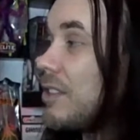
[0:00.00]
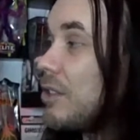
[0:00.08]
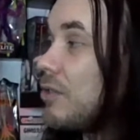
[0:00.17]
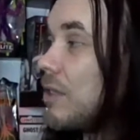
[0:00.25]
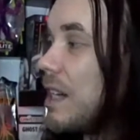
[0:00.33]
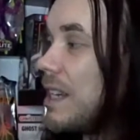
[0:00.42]
are
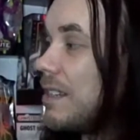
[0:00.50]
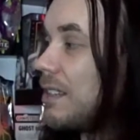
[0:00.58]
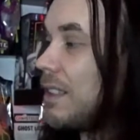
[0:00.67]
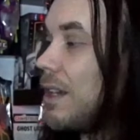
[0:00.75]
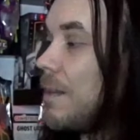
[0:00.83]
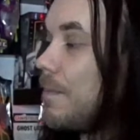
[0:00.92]

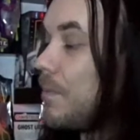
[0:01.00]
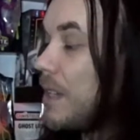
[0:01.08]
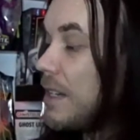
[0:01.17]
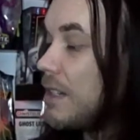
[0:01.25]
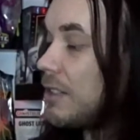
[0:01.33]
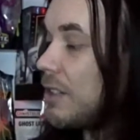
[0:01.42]
great.
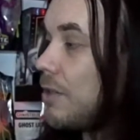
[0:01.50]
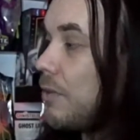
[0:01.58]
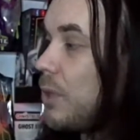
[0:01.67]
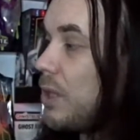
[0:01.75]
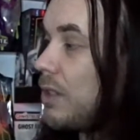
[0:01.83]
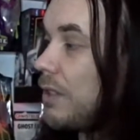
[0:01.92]
So if
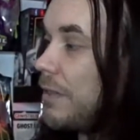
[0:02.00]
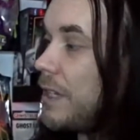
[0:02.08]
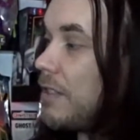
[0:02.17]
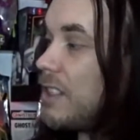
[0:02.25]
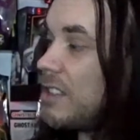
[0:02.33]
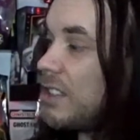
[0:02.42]
we look at the
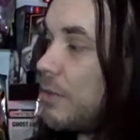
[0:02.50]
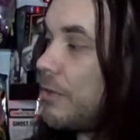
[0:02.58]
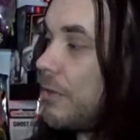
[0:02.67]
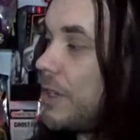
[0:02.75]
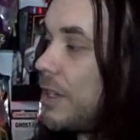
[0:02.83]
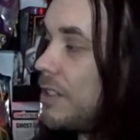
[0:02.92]
figure itself
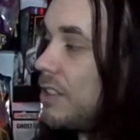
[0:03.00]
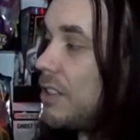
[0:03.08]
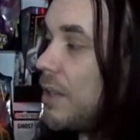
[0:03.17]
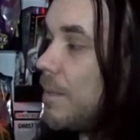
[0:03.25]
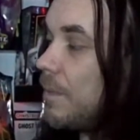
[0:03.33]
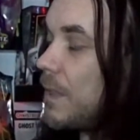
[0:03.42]
first,
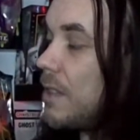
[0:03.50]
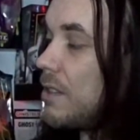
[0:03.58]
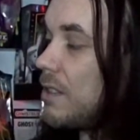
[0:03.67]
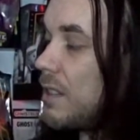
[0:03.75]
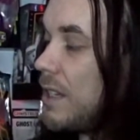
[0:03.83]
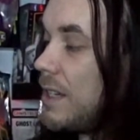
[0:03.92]
you can
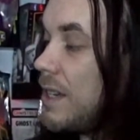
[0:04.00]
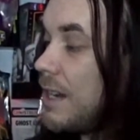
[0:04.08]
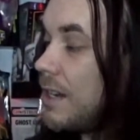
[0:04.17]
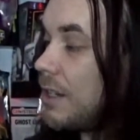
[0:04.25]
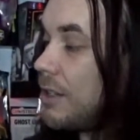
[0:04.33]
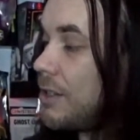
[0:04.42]
see
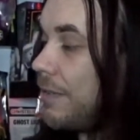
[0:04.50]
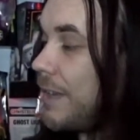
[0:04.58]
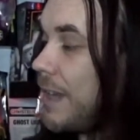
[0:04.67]
cloth